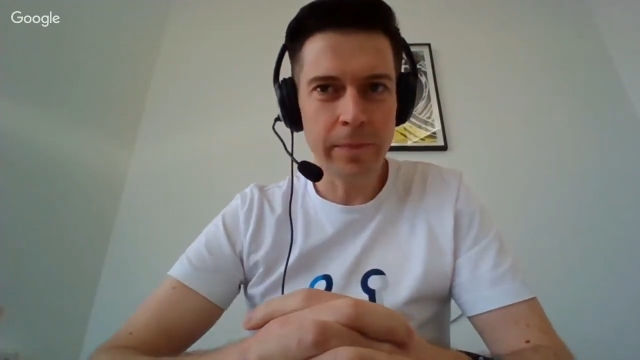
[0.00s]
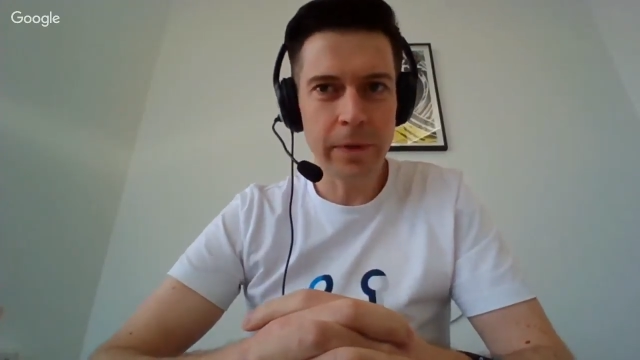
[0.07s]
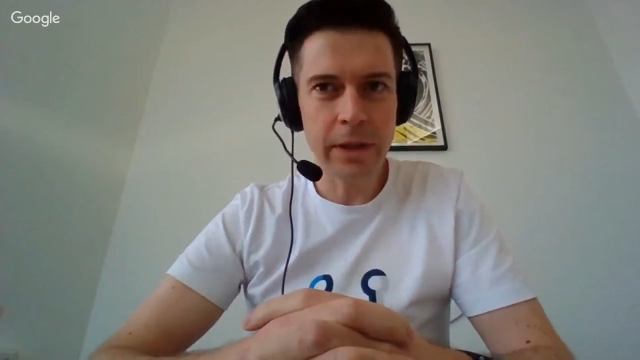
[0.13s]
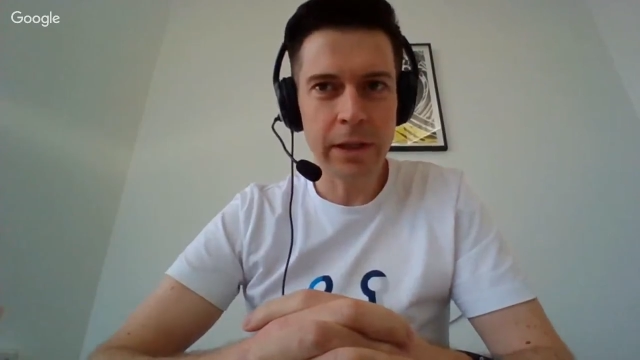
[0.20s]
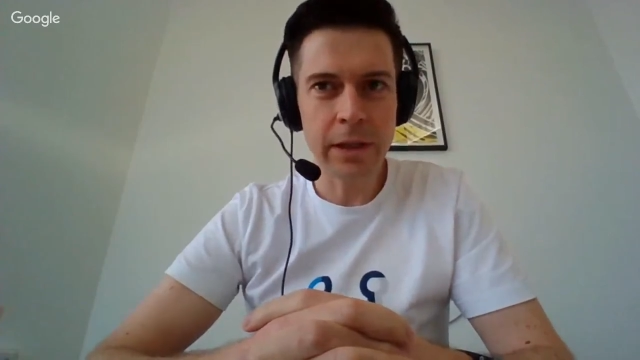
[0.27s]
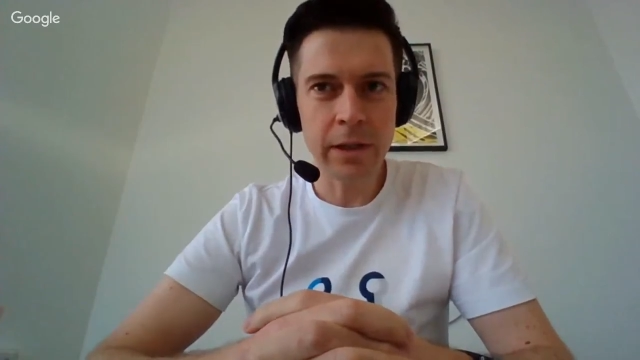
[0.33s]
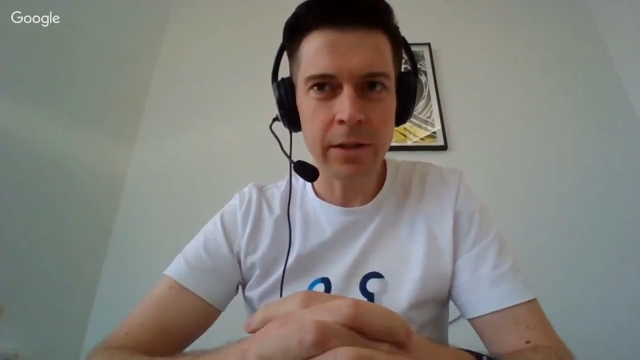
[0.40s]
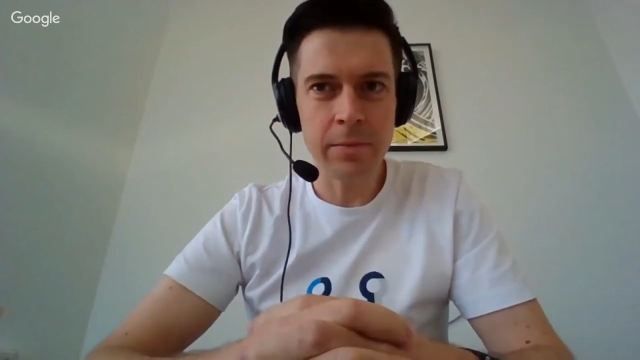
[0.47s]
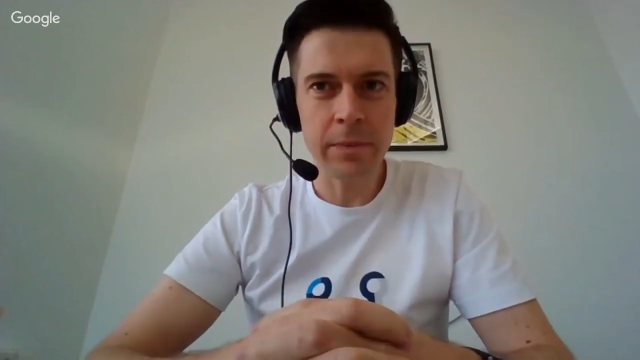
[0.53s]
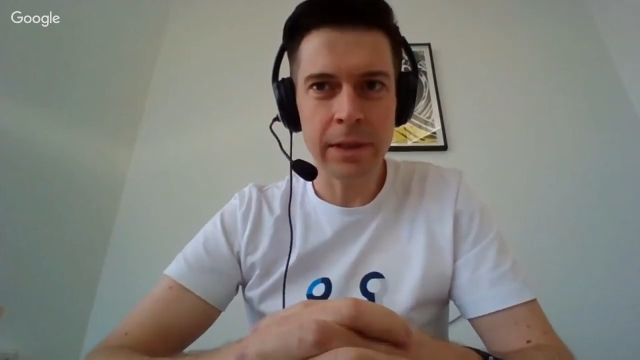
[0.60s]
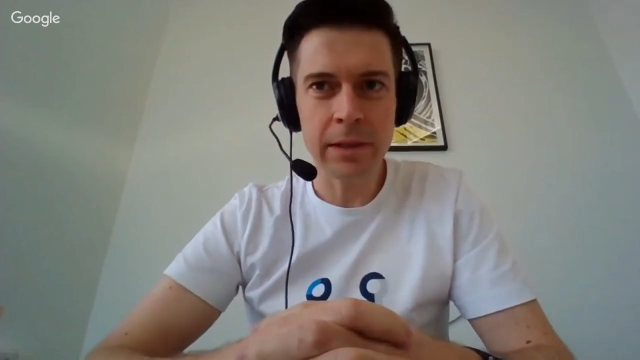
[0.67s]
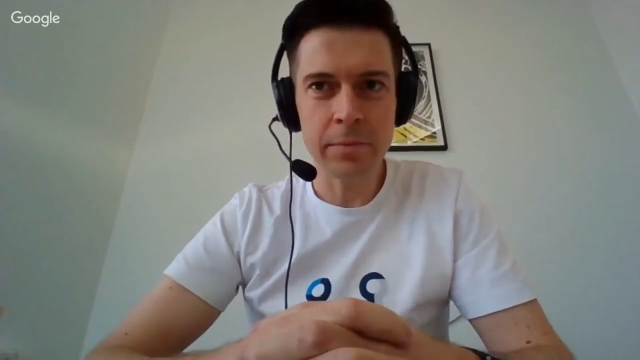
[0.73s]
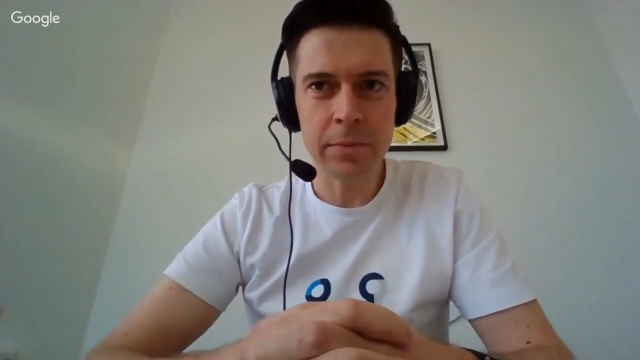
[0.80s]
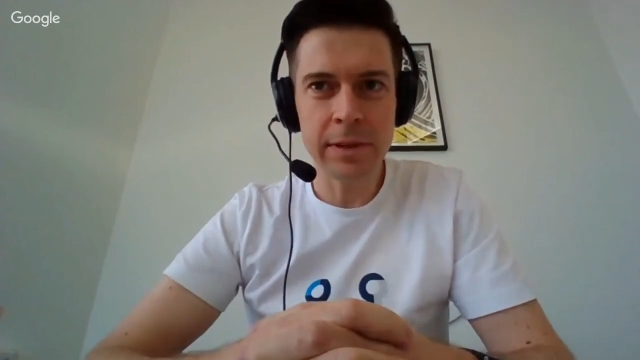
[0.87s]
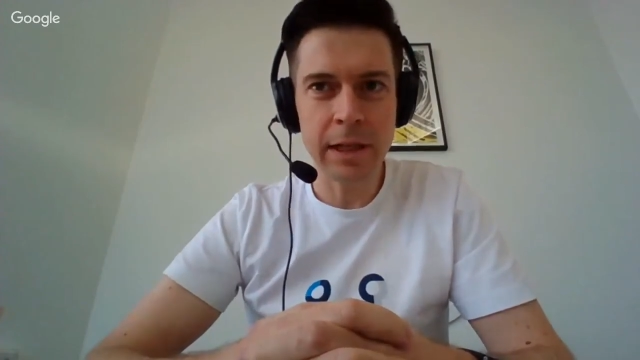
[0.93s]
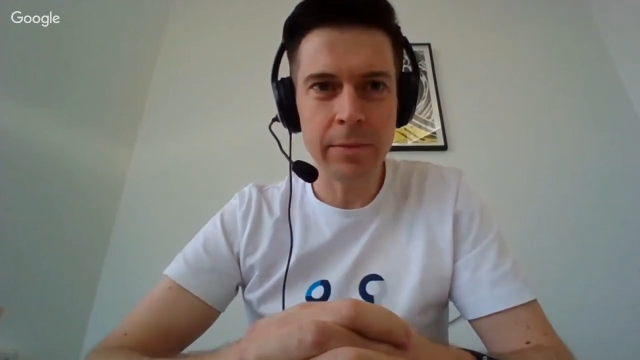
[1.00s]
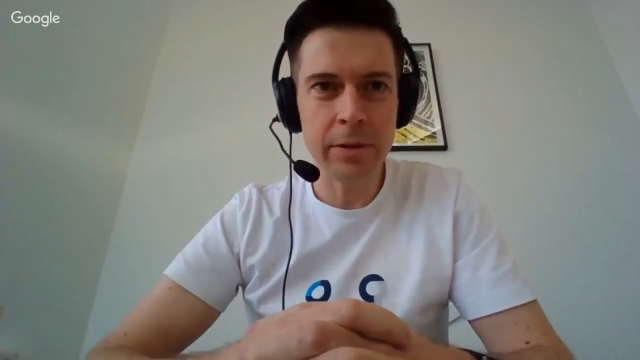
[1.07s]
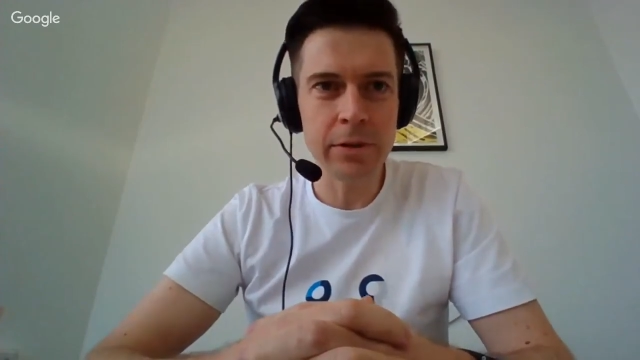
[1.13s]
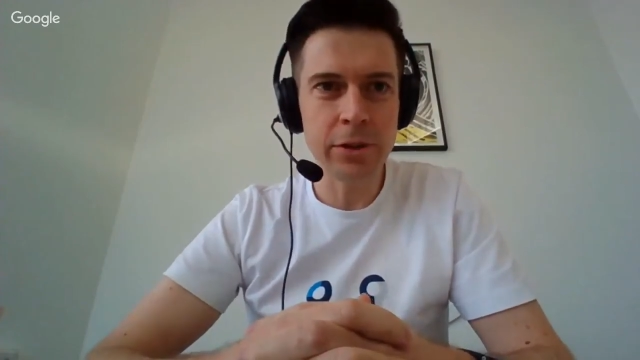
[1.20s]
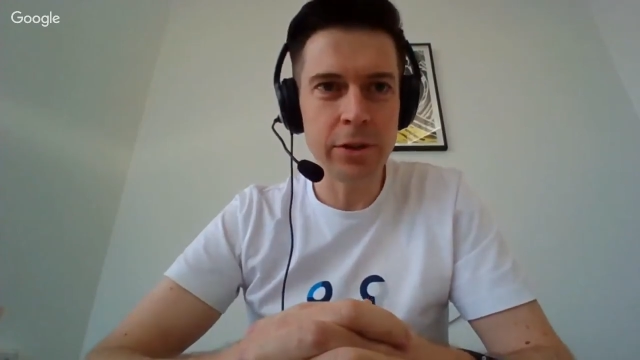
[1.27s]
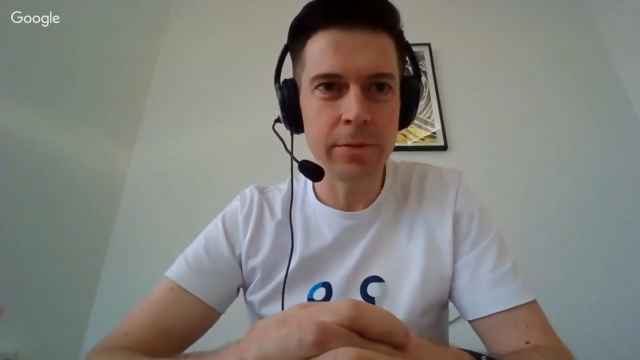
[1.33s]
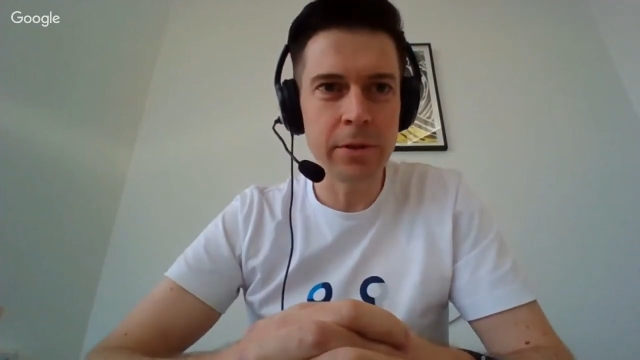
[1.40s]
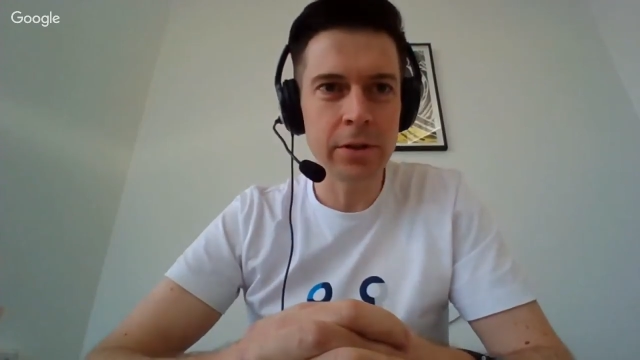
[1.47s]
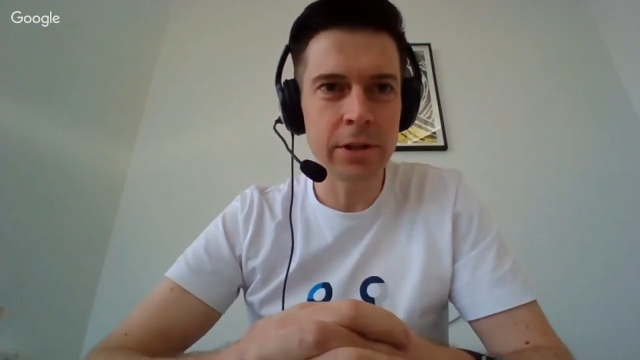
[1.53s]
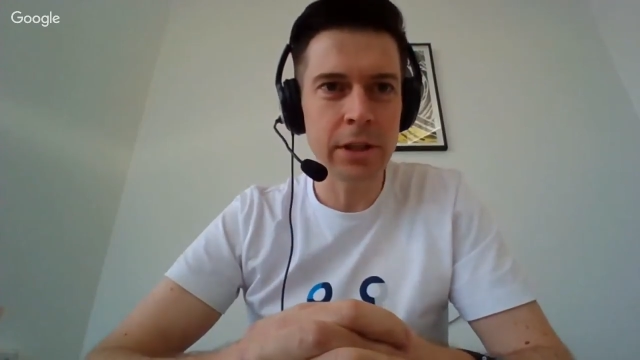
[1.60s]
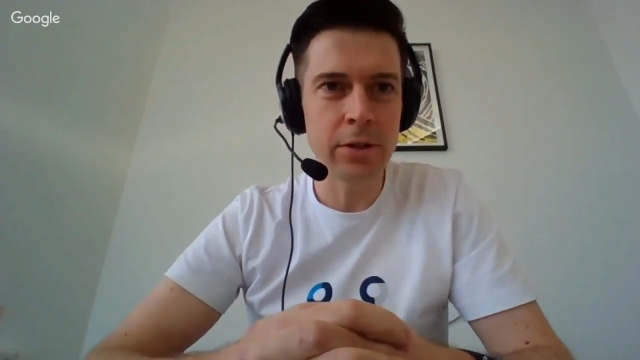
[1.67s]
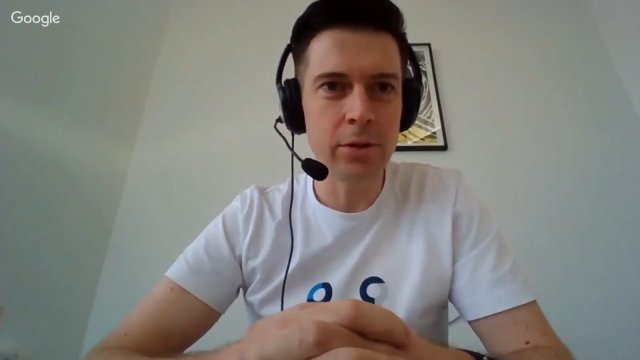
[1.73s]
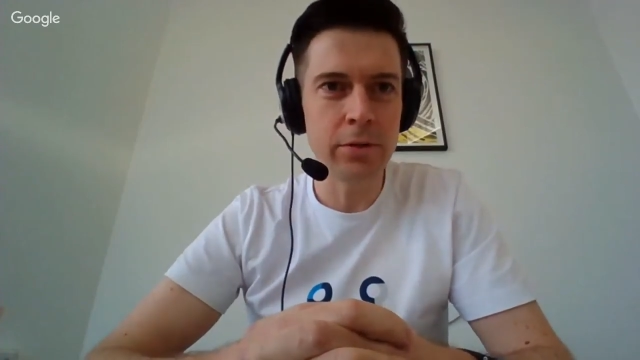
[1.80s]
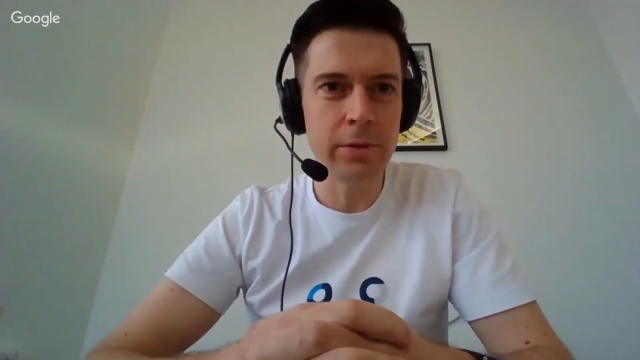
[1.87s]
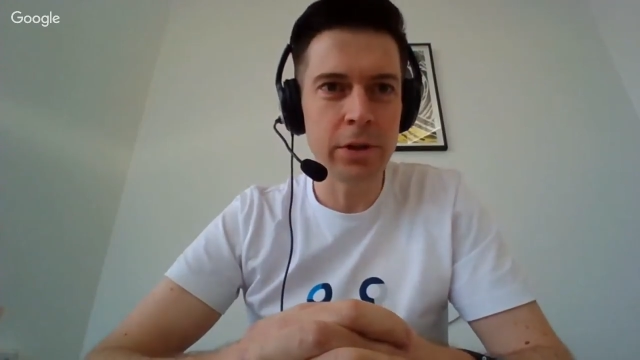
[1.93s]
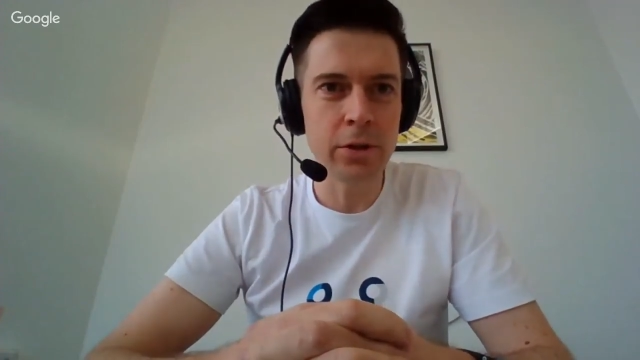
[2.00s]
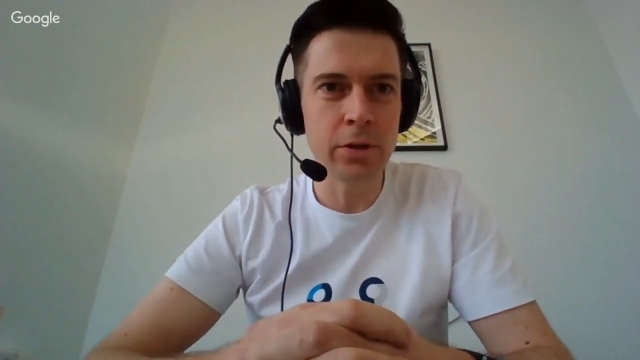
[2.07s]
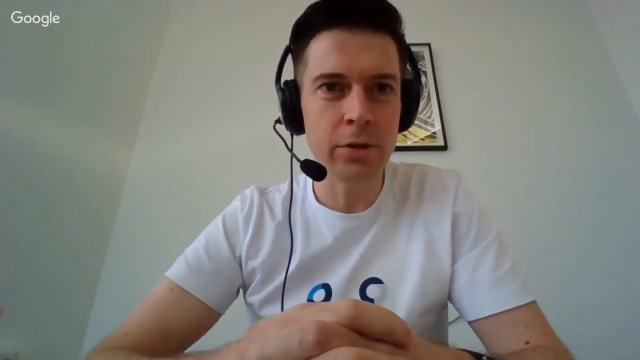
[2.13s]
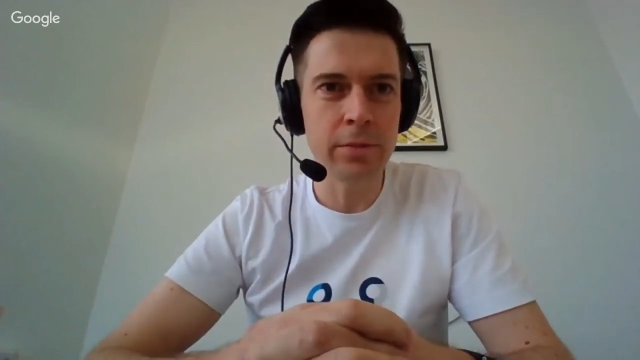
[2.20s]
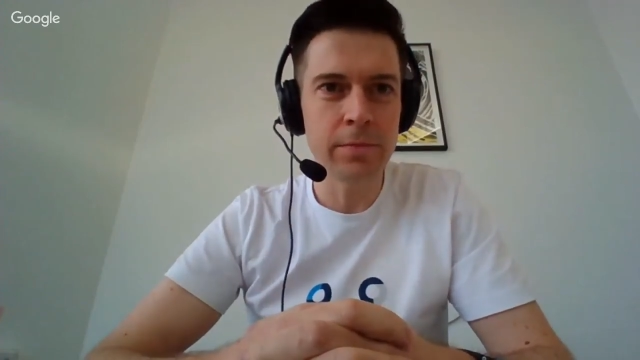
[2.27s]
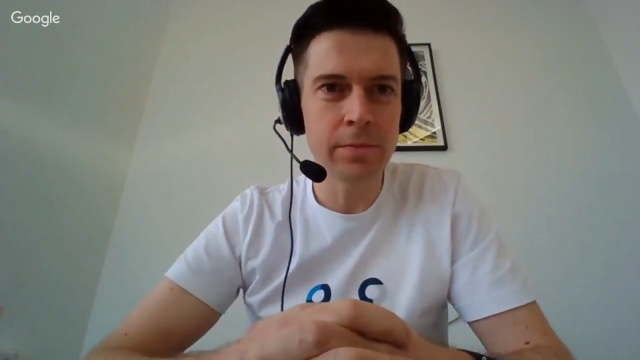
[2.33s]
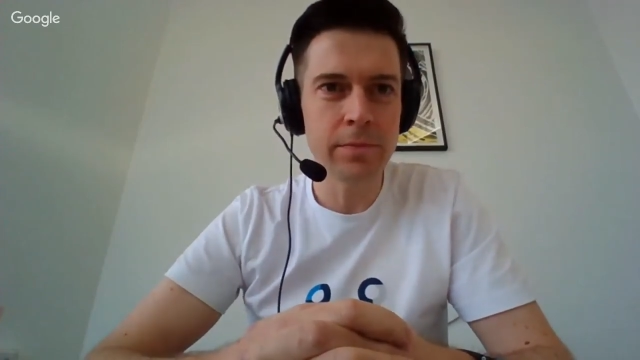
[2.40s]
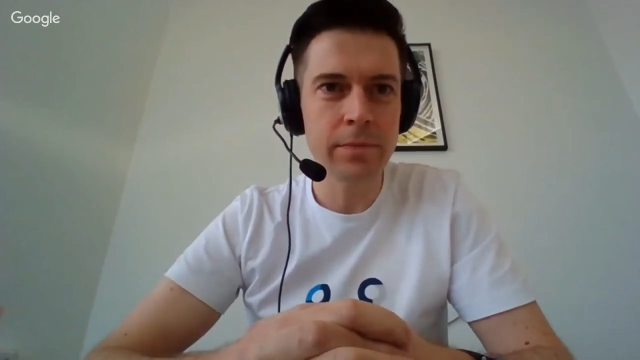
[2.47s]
and time consuming, because I know we're all